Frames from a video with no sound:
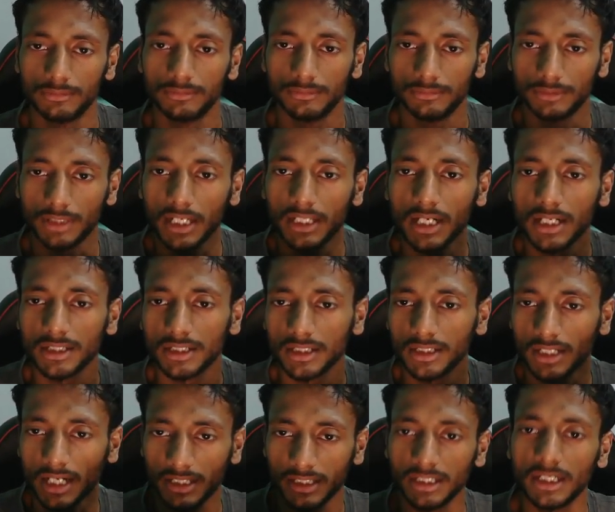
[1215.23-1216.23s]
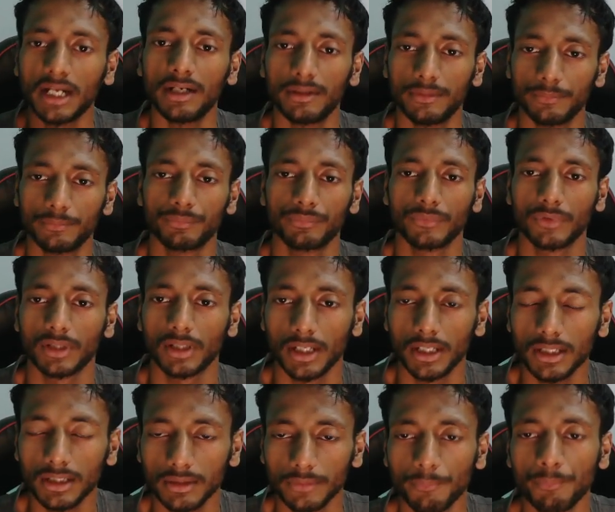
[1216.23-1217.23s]
999,
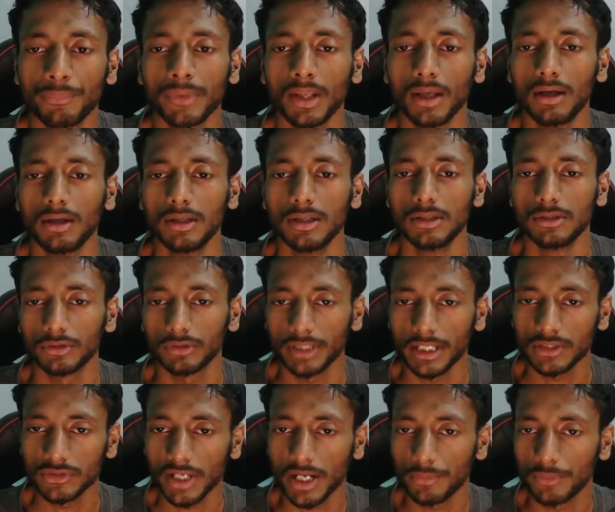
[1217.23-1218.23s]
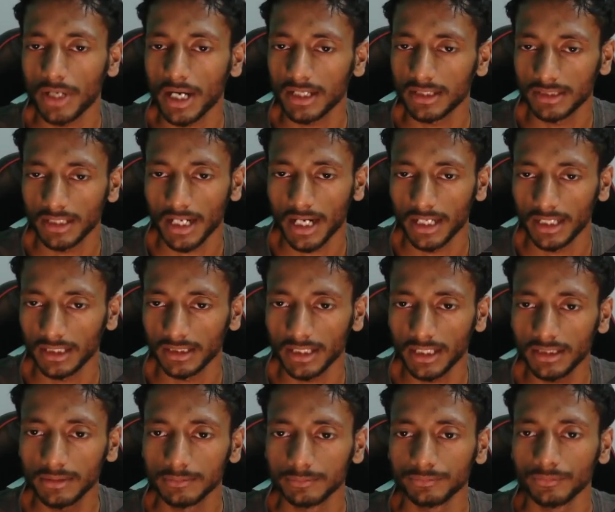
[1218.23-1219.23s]
correct? So that's why I have to handle that.